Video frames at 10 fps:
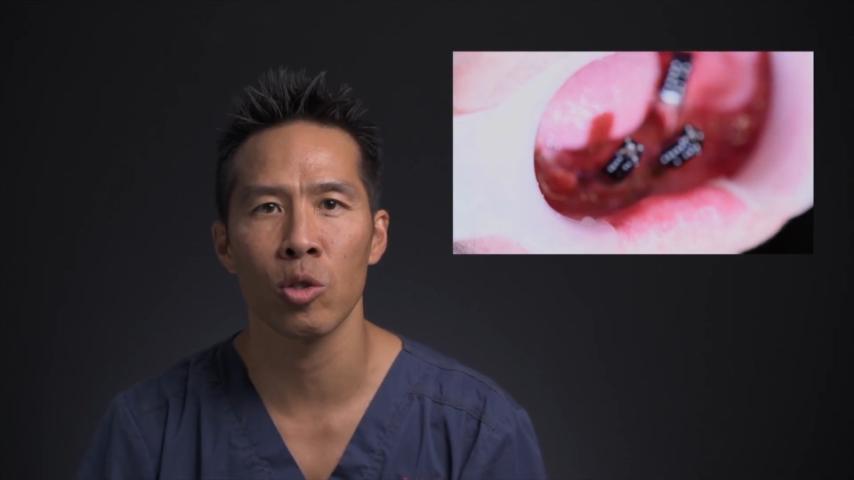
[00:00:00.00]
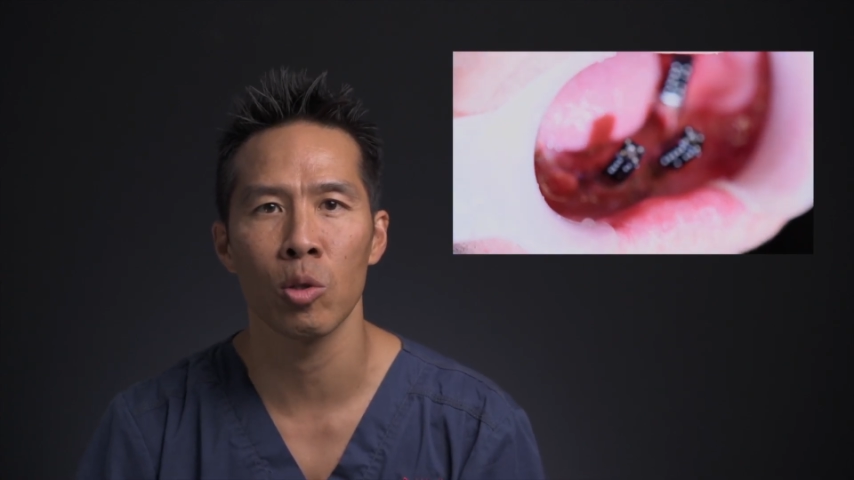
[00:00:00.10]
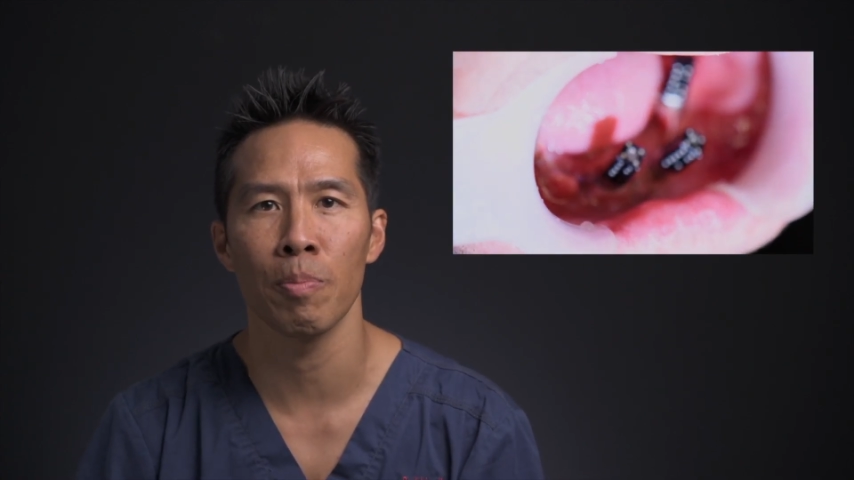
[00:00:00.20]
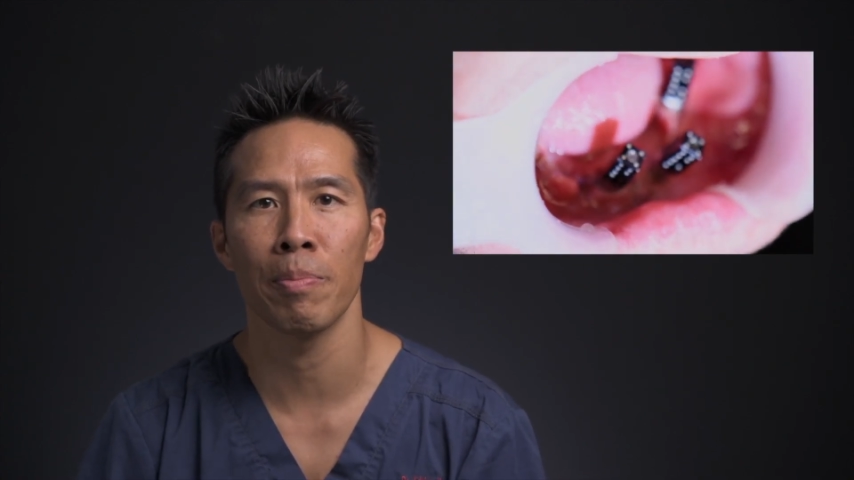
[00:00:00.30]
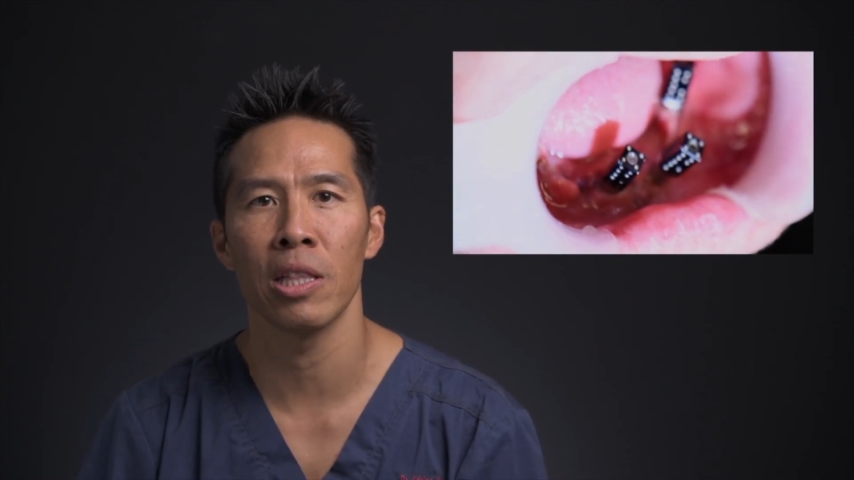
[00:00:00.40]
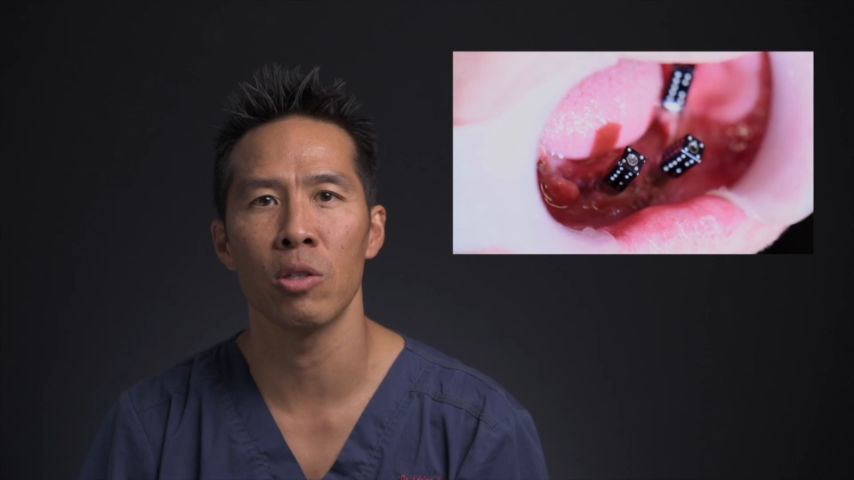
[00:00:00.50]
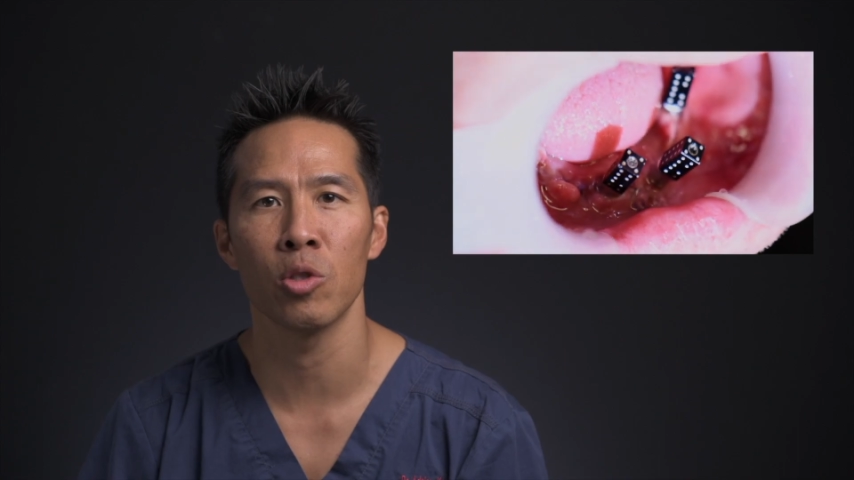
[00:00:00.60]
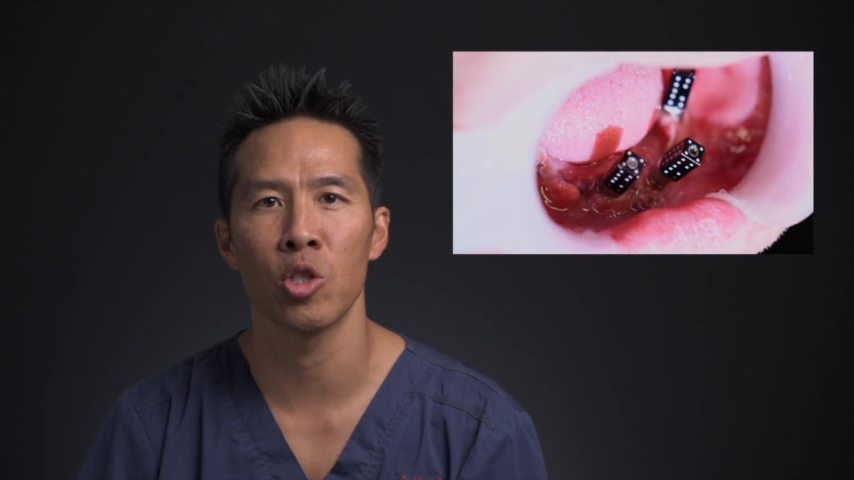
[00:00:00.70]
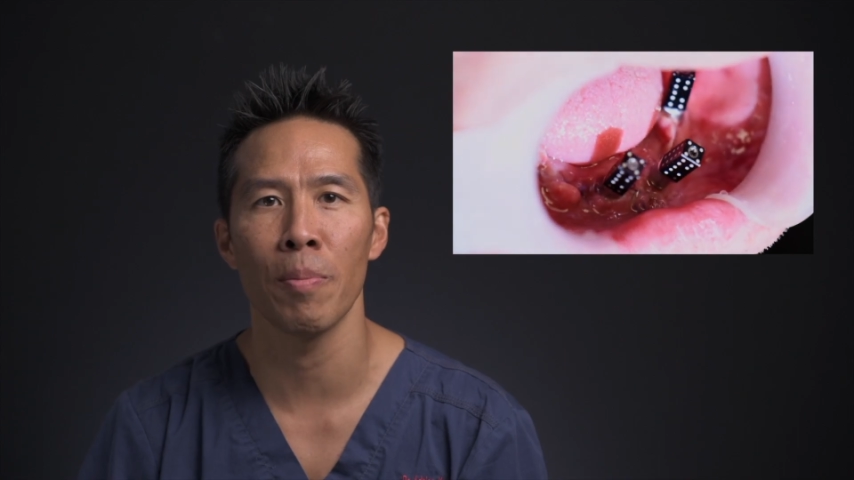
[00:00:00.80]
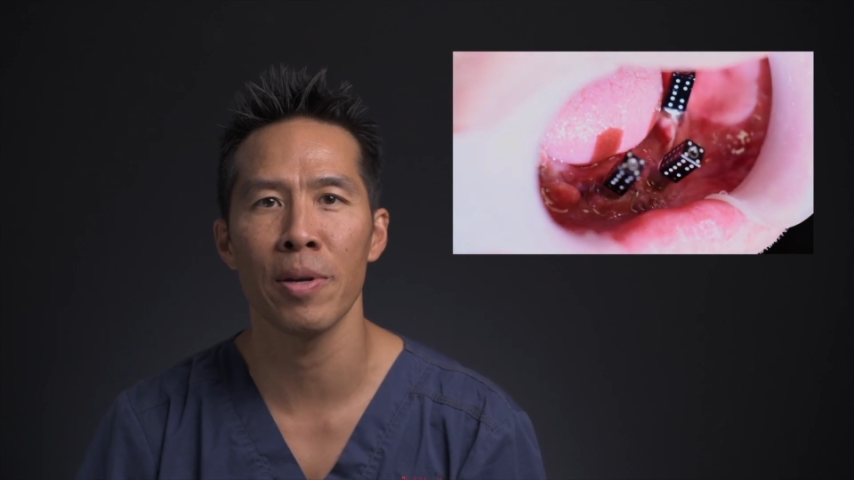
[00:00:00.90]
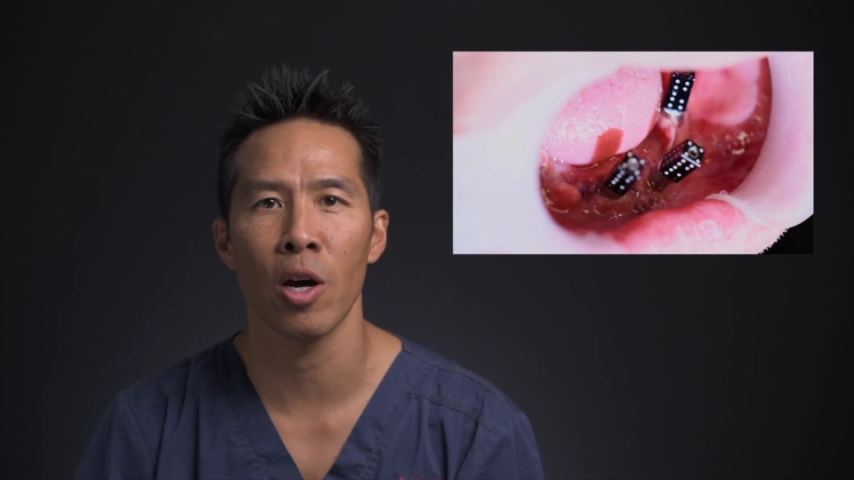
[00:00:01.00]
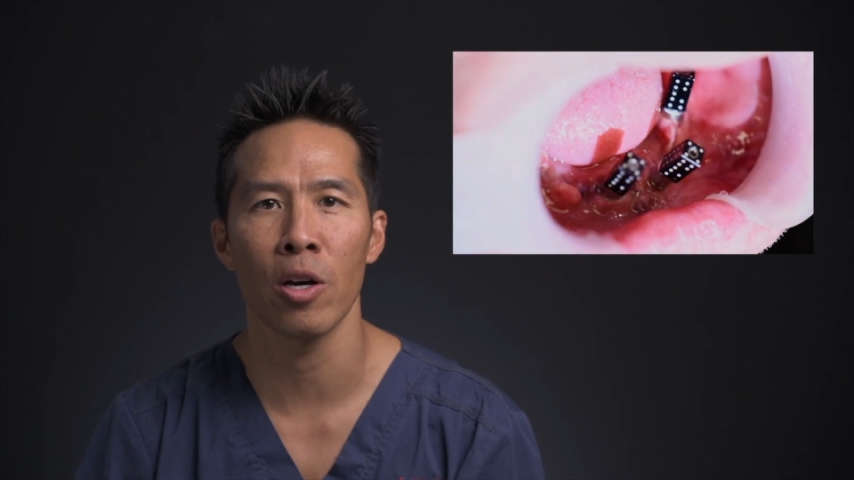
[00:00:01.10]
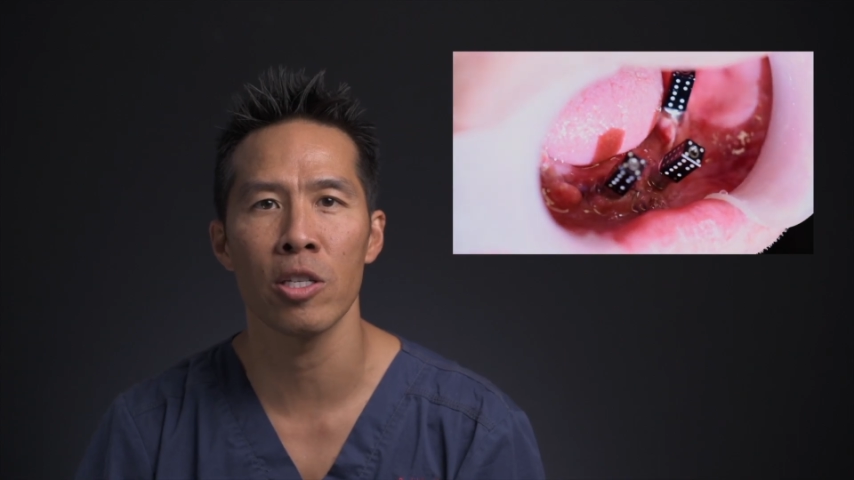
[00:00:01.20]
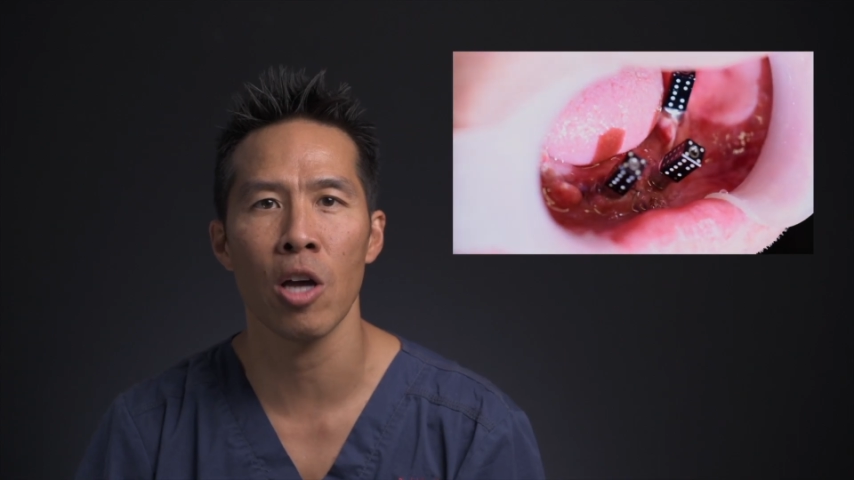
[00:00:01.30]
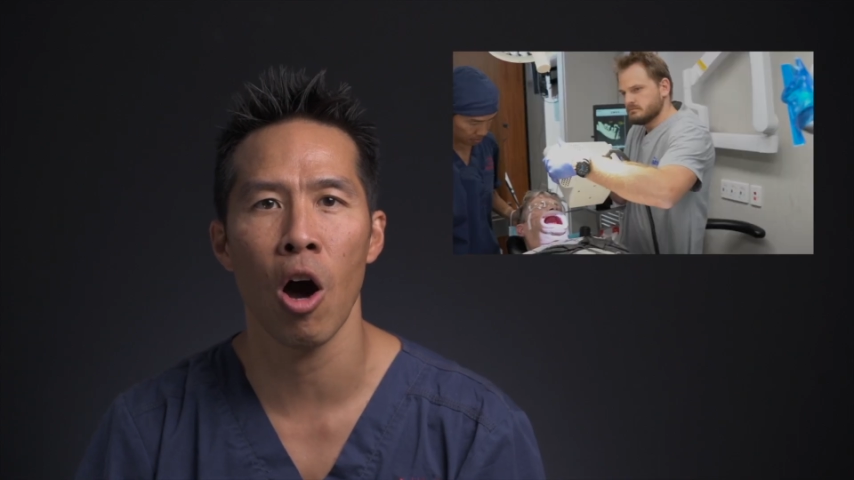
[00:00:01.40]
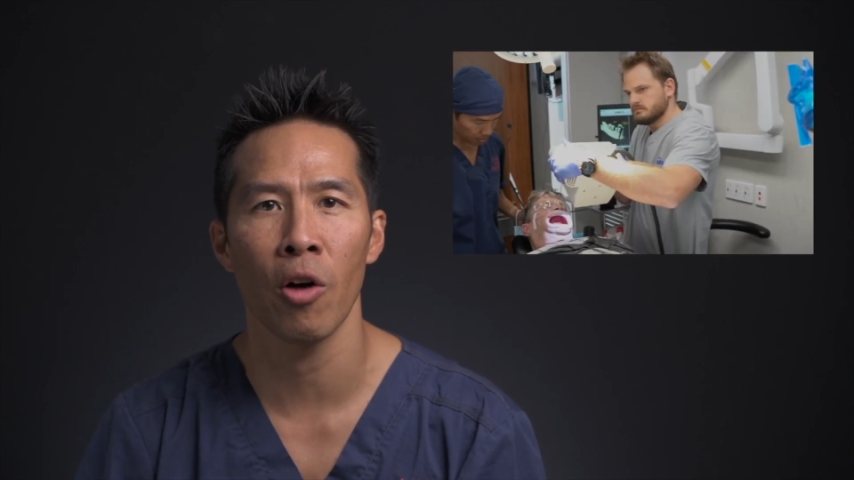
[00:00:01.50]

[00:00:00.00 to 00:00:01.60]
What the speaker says: or little dominoes